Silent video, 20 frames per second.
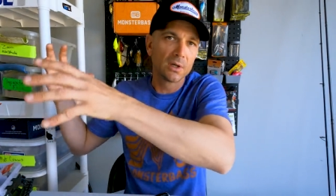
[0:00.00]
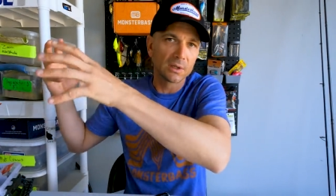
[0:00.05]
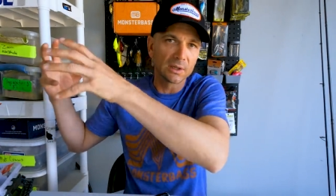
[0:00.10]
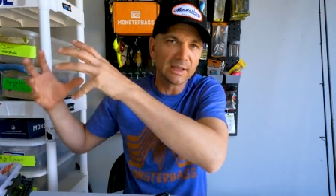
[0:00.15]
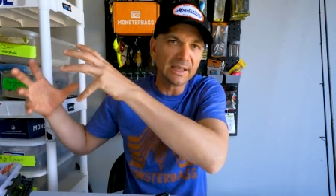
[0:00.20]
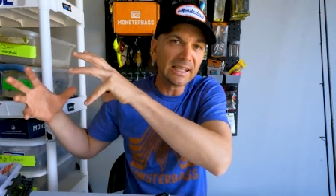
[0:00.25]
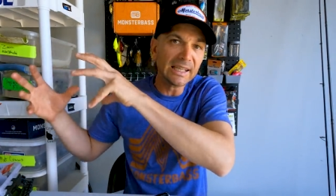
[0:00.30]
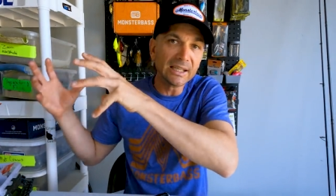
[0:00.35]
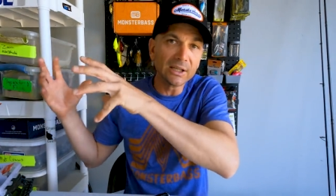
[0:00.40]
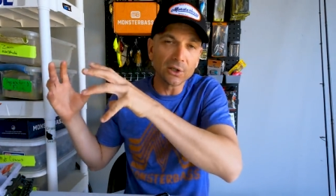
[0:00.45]

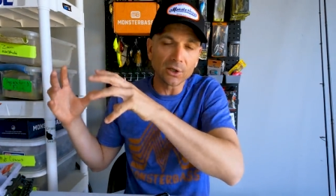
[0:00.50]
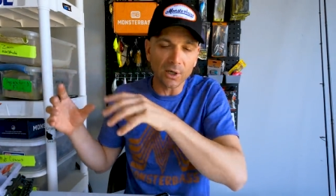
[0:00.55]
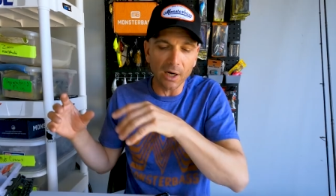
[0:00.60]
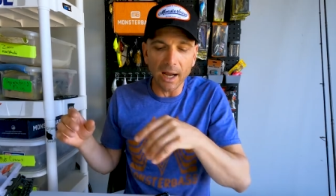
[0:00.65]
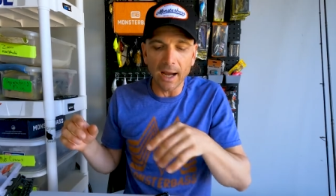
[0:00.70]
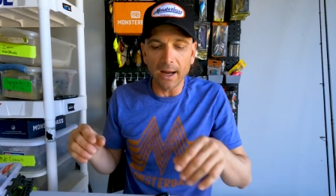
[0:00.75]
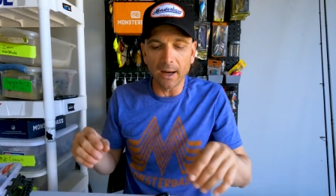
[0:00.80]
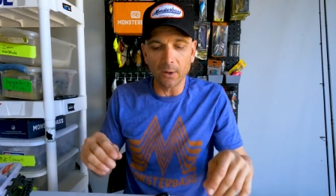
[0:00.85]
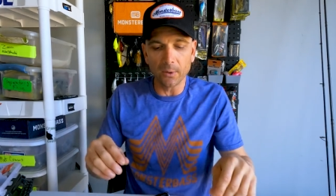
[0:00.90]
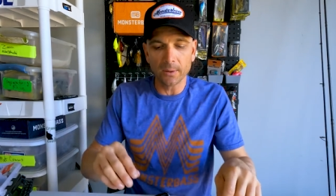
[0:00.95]
leader
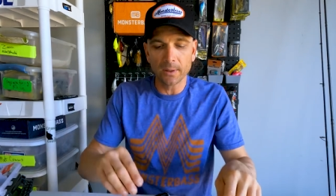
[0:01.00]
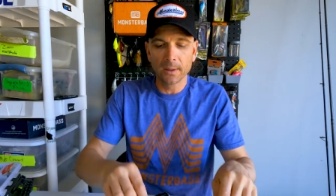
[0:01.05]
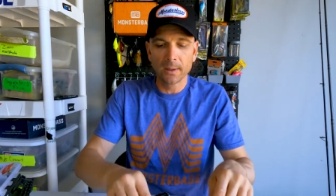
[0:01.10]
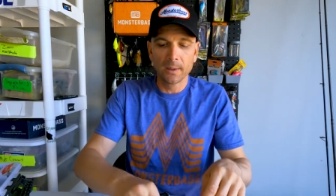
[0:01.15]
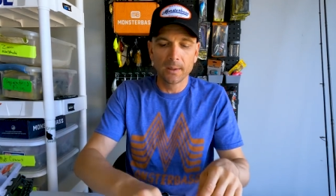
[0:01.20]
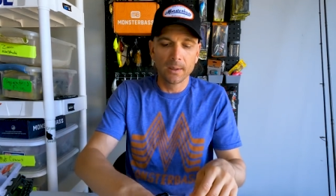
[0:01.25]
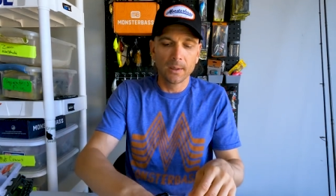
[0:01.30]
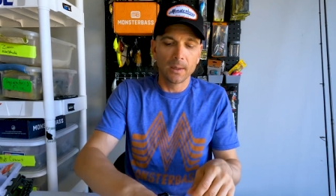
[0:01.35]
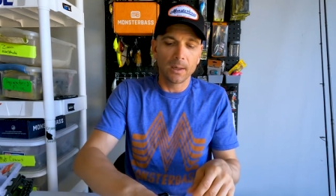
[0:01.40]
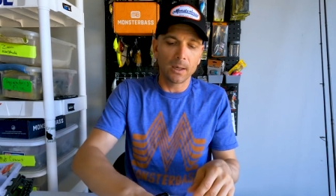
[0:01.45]
out.
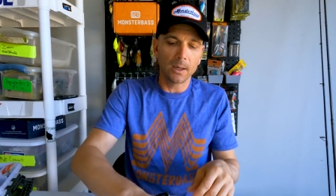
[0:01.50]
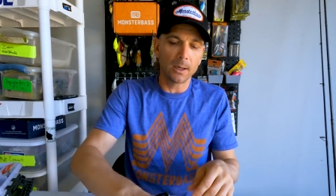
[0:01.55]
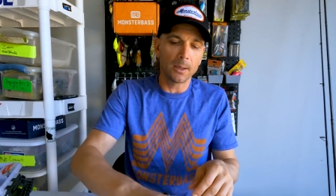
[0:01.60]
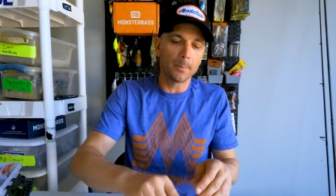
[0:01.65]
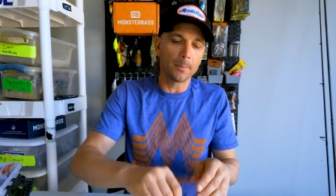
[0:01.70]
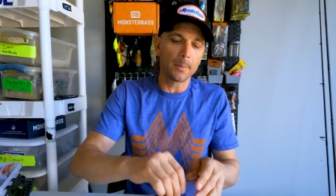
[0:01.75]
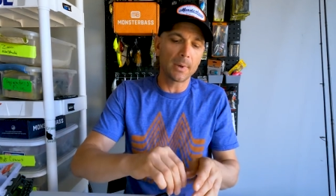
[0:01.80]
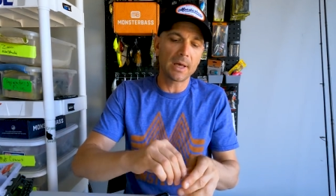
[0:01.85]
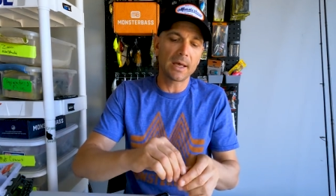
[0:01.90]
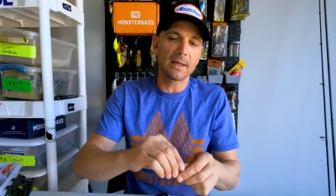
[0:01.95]

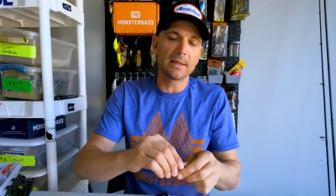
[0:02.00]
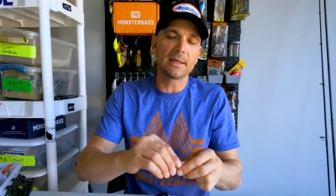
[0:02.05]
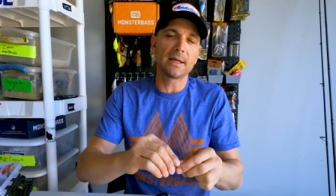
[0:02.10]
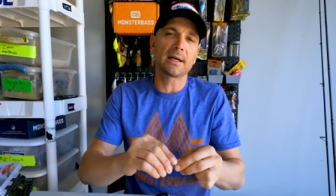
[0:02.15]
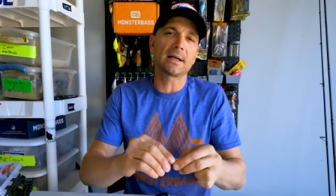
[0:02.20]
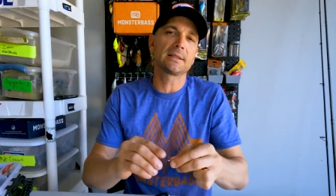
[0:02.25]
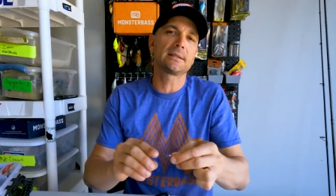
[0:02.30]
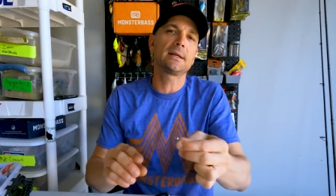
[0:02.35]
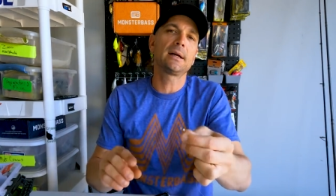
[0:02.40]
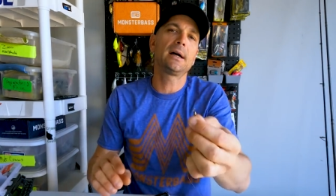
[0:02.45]
Um, and then
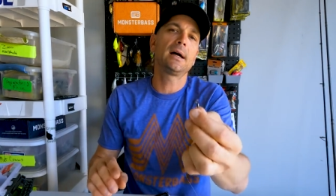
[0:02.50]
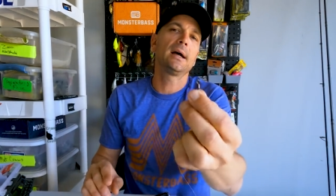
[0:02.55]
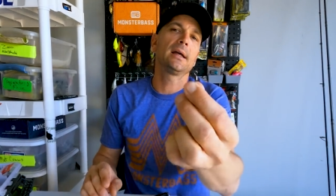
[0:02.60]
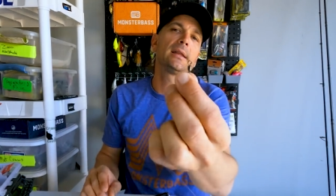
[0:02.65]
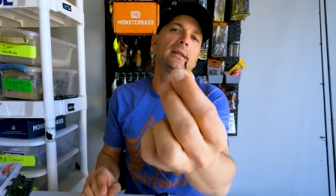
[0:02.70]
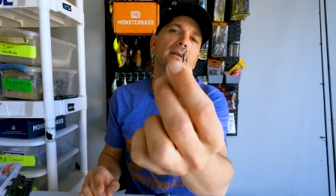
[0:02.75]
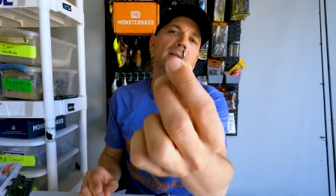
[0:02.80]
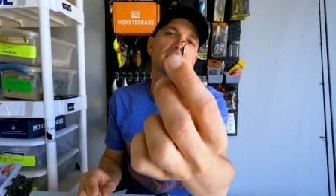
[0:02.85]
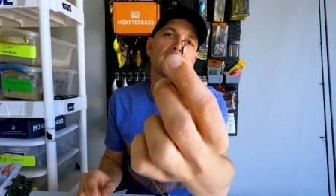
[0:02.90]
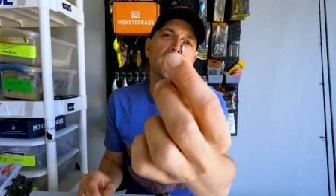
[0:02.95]
I tie
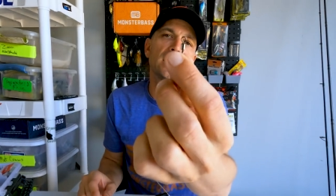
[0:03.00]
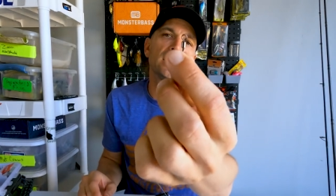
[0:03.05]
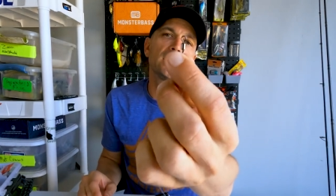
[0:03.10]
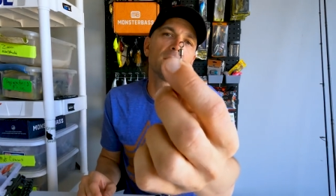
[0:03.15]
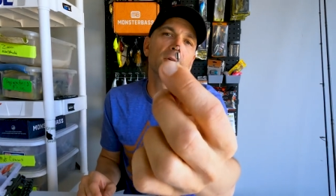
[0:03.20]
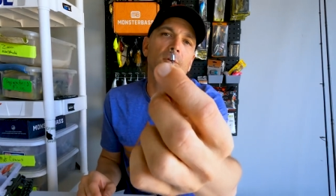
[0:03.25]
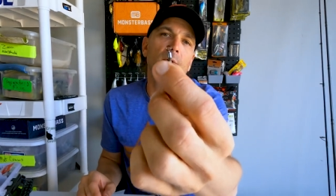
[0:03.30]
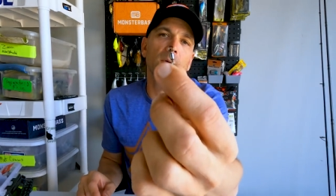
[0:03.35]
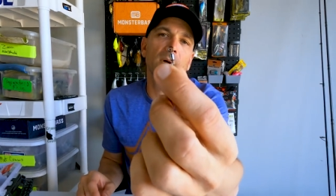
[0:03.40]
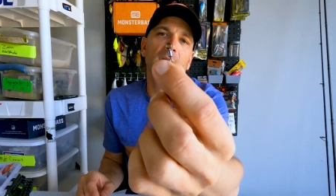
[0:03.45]
this guy
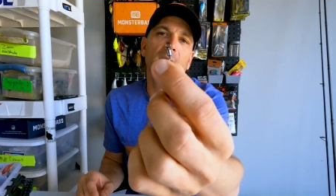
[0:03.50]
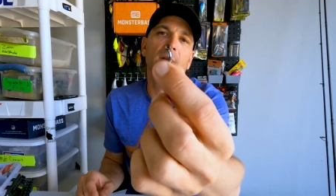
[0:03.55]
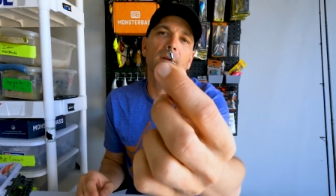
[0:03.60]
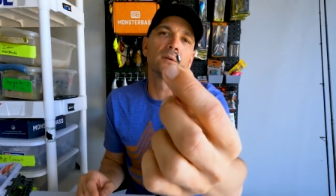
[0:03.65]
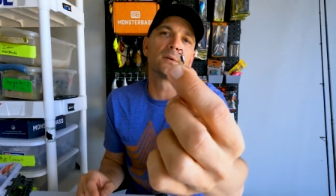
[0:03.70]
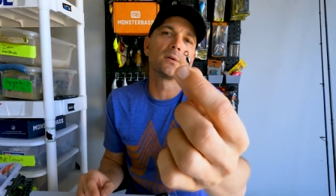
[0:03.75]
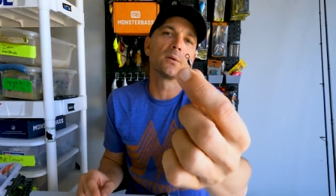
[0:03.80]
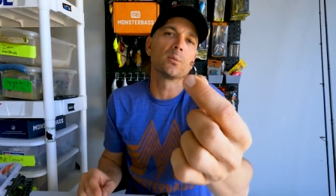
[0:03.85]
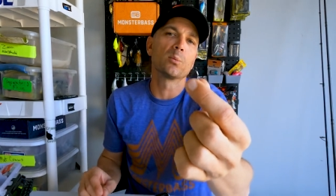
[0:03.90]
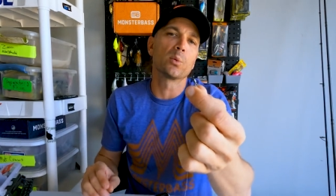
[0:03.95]
directly
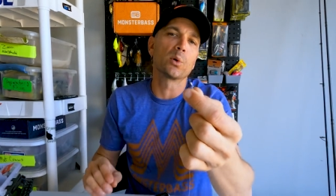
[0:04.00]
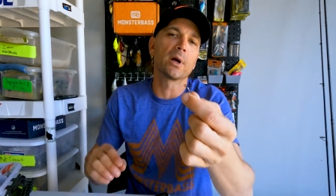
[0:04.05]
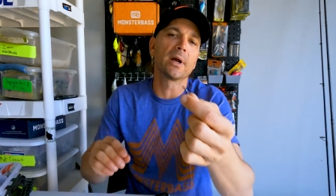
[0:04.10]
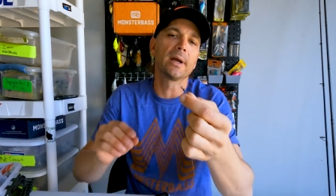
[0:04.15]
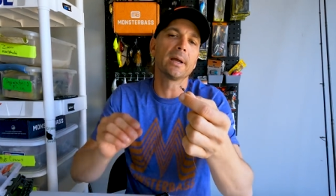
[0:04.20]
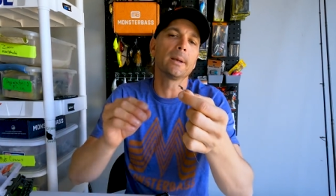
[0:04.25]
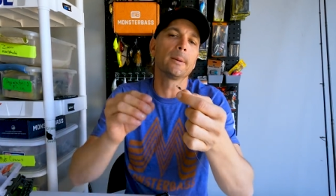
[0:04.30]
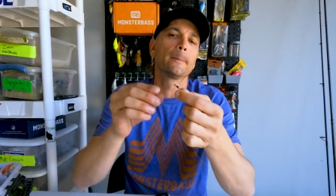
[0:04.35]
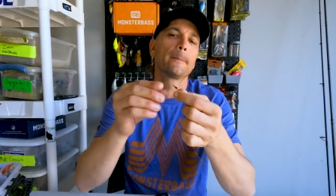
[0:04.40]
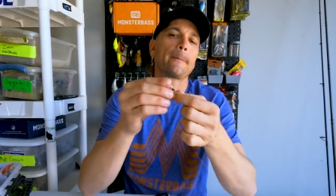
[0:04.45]
to the
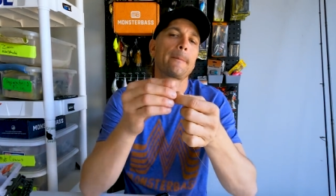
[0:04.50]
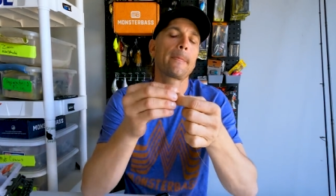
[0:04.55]
braid.